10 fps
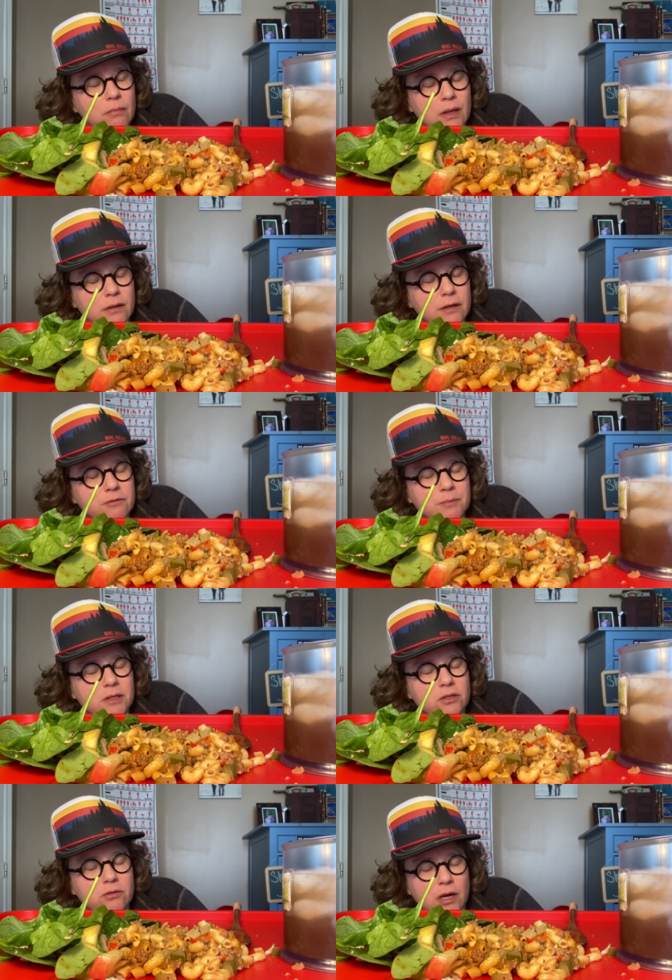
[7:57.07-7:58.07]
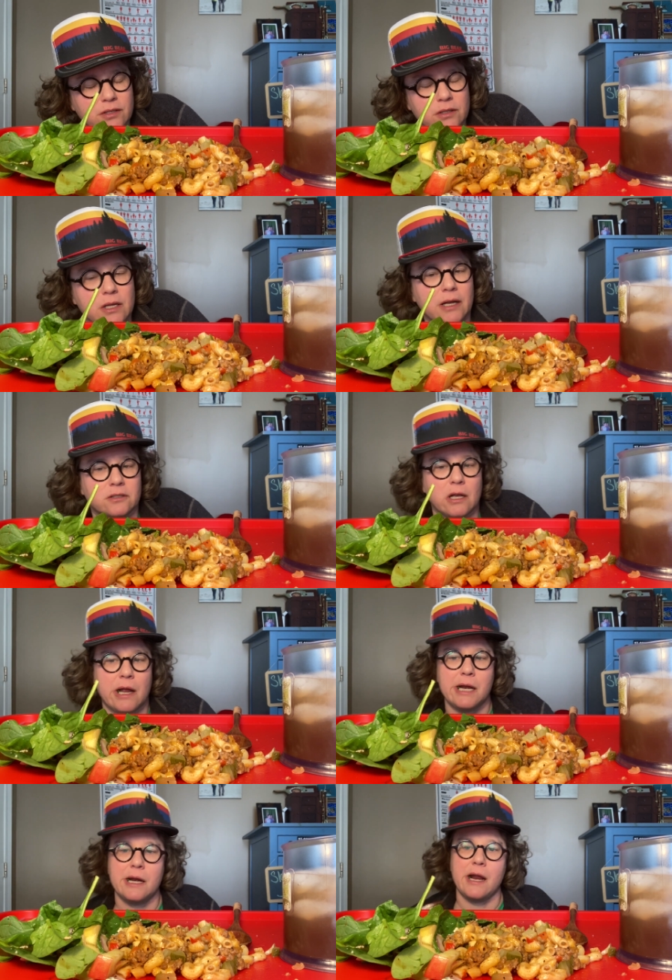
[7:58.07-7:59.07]
It gives me the stress and the
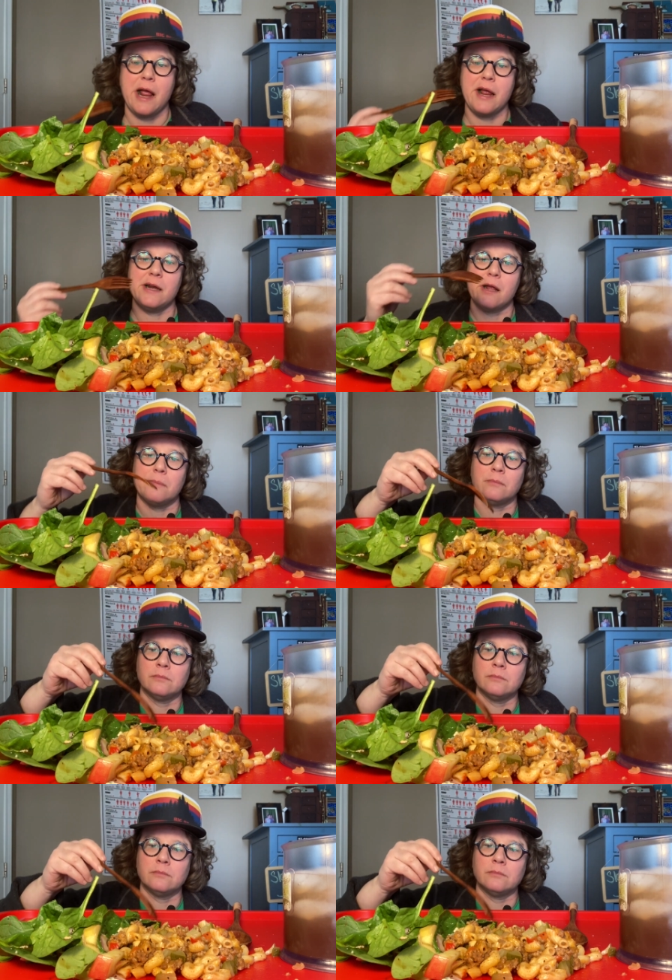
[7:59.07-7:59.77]
anxiety, and I hate it.